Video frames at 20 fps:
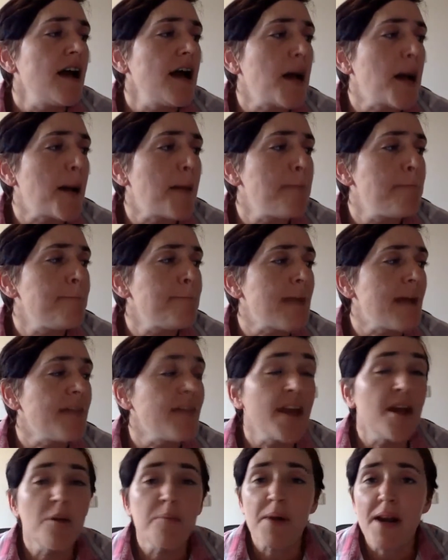
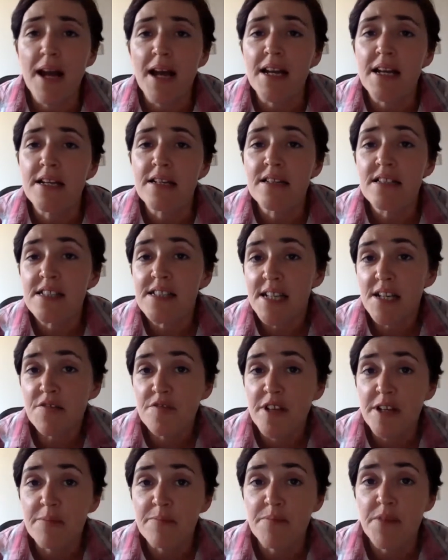And they are planning this
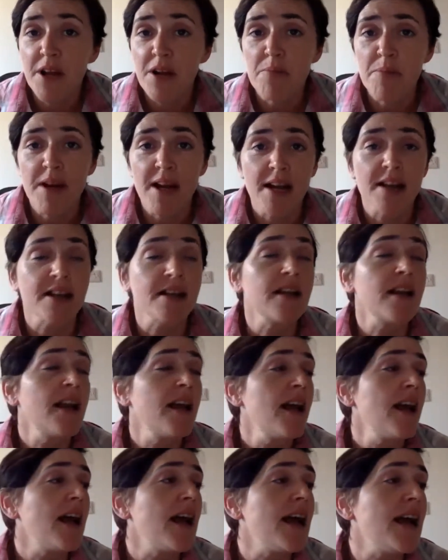evening, they're planning
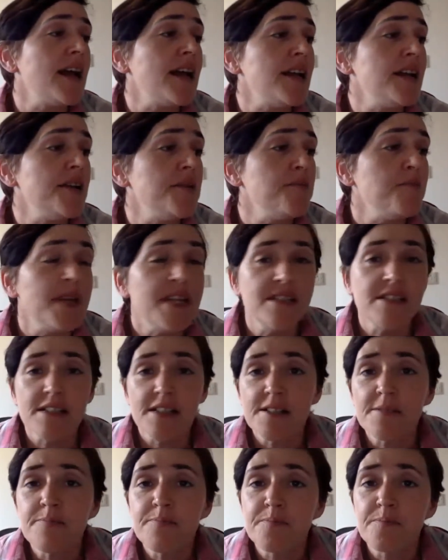a
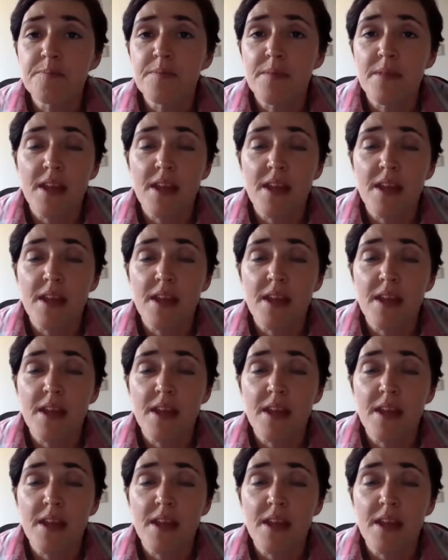meeting